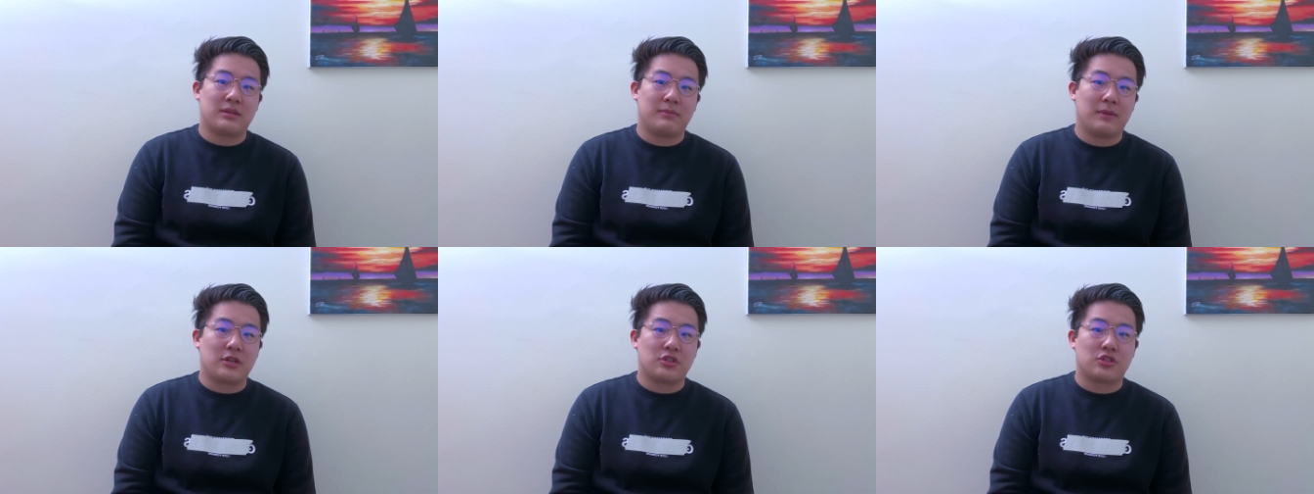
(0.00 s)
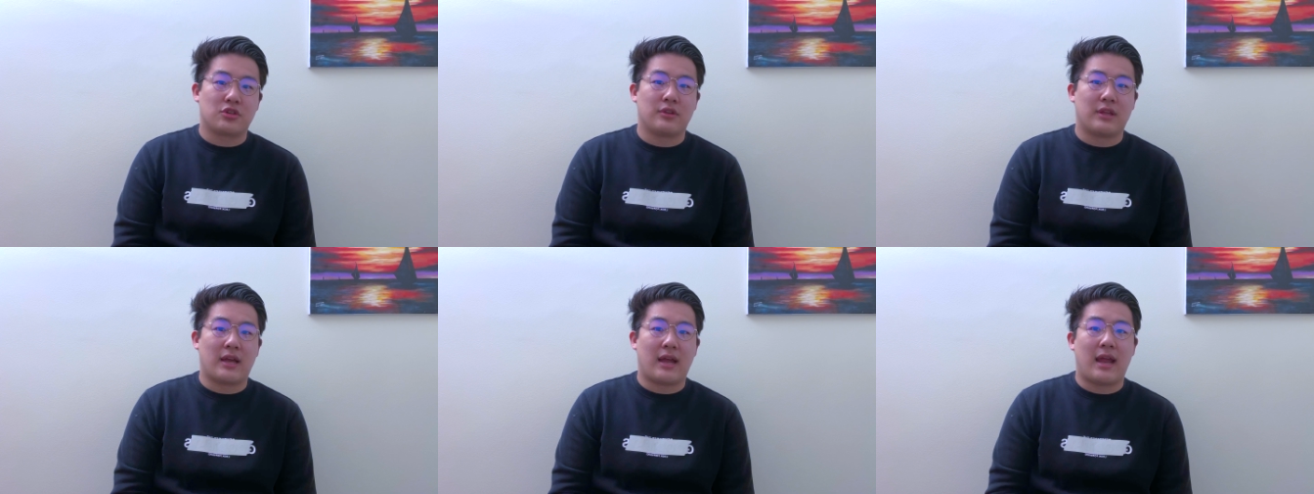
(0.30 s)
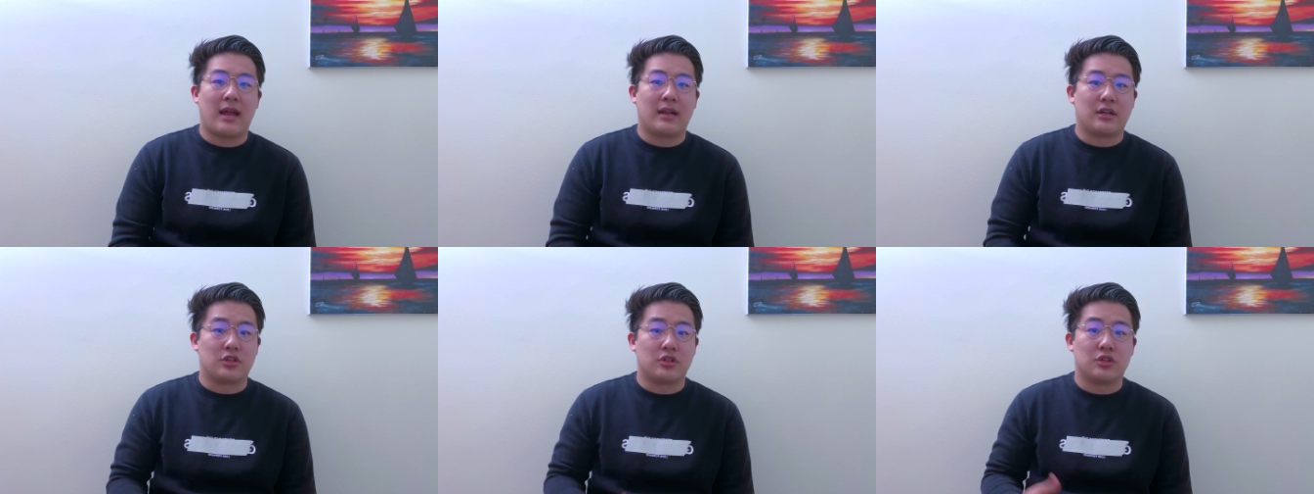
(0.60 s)
to make sure that I
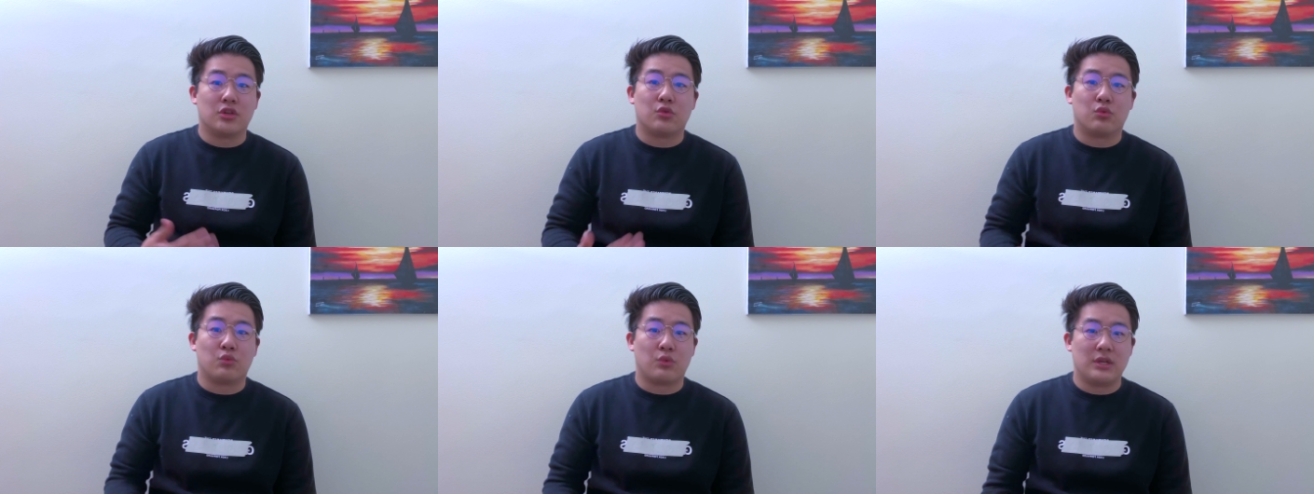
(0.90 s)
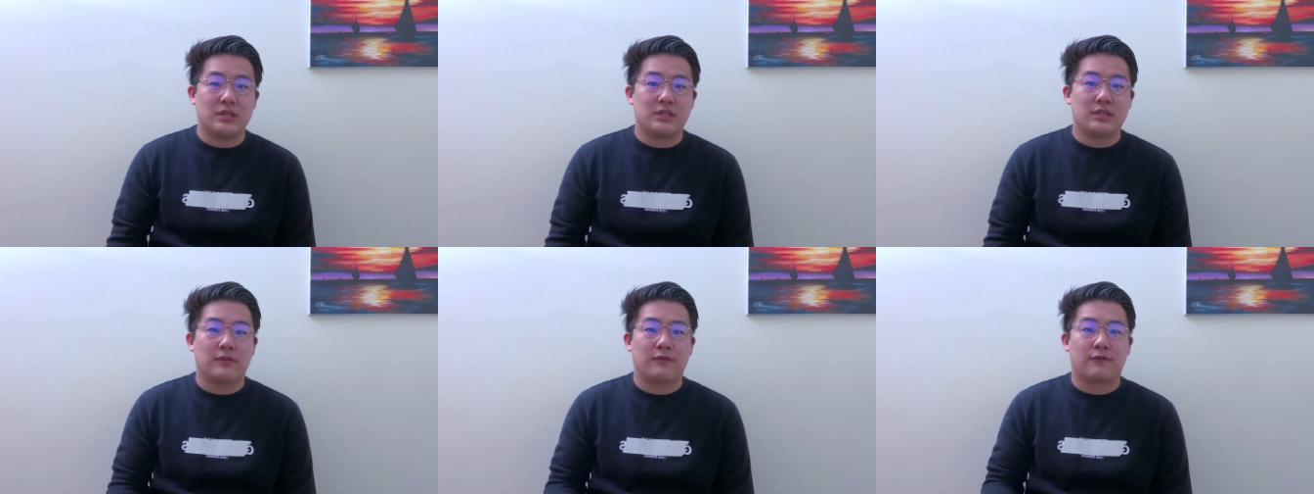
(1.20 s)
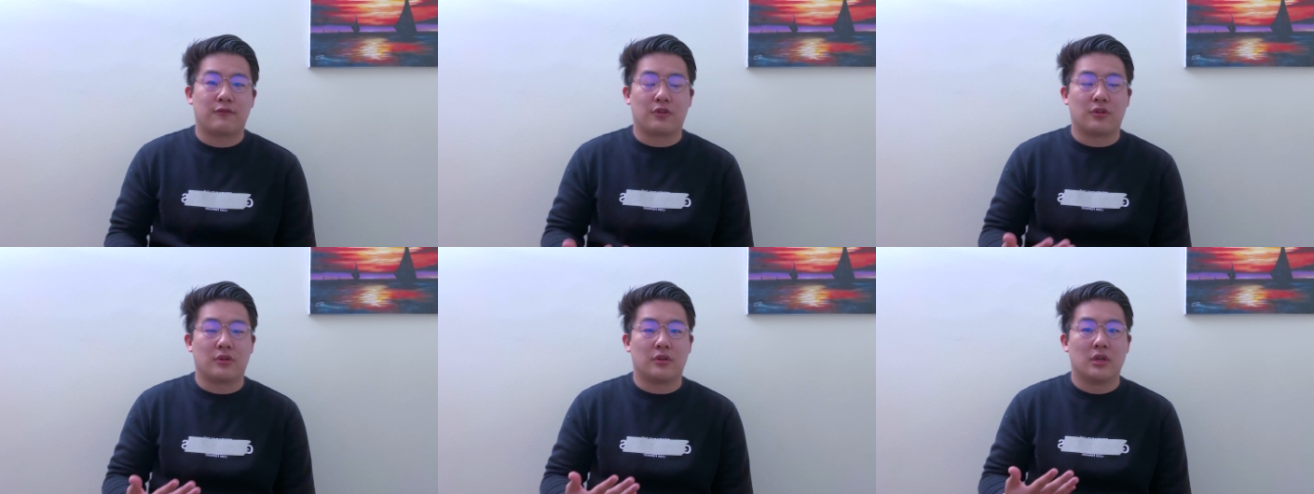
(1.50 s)
had a good reason
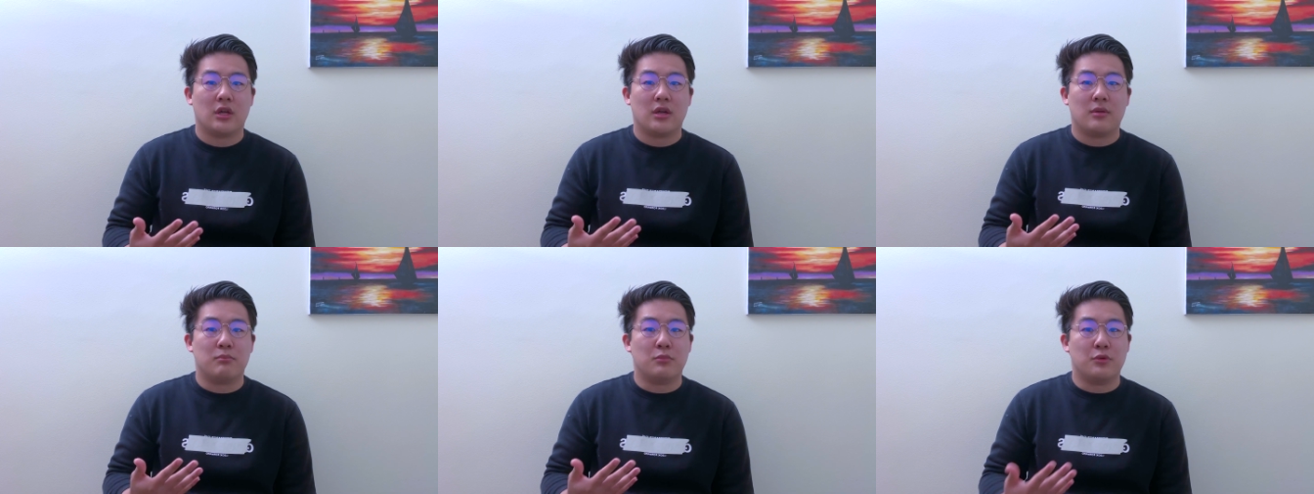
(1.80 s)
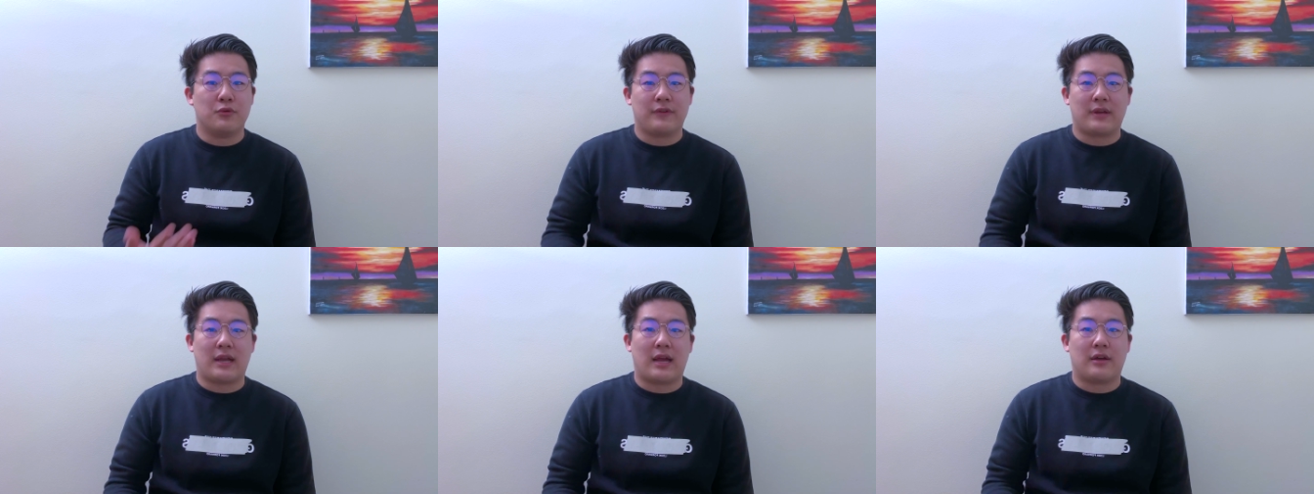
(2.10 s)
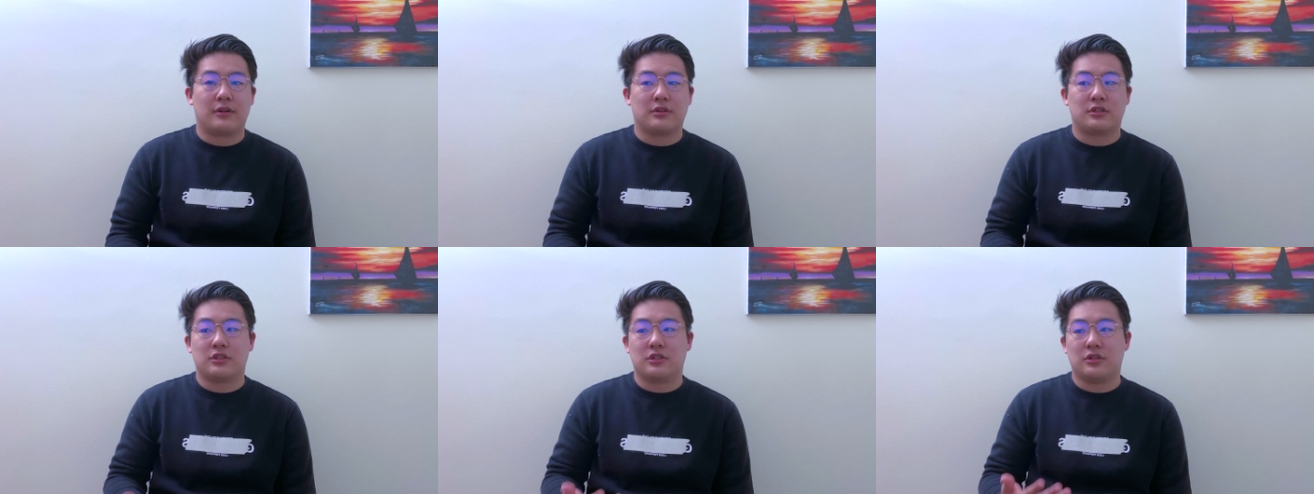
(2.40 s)
for moving
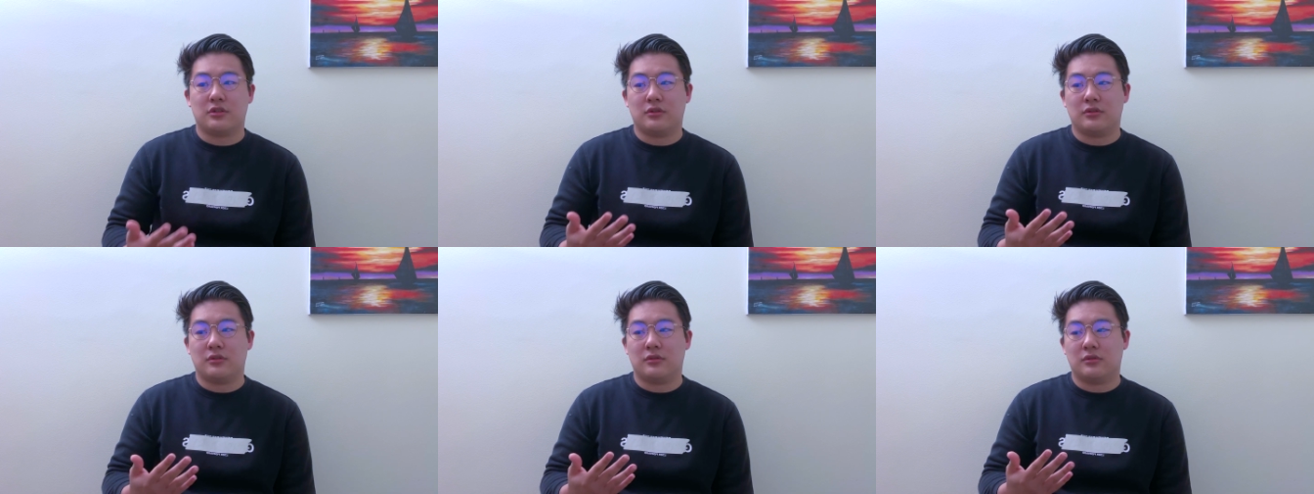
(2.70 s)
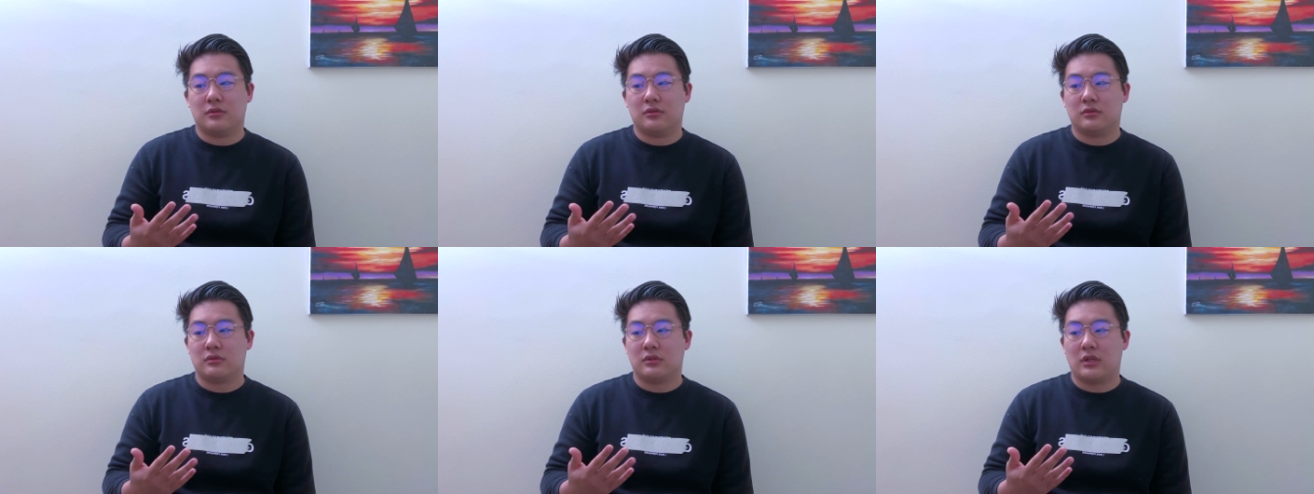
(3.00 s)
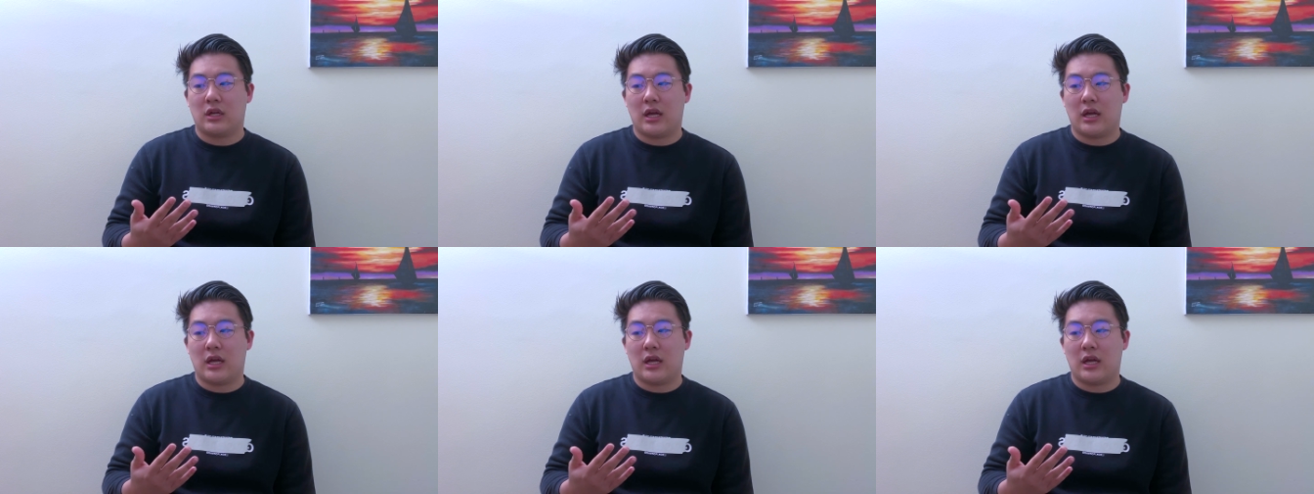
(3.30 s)
out to,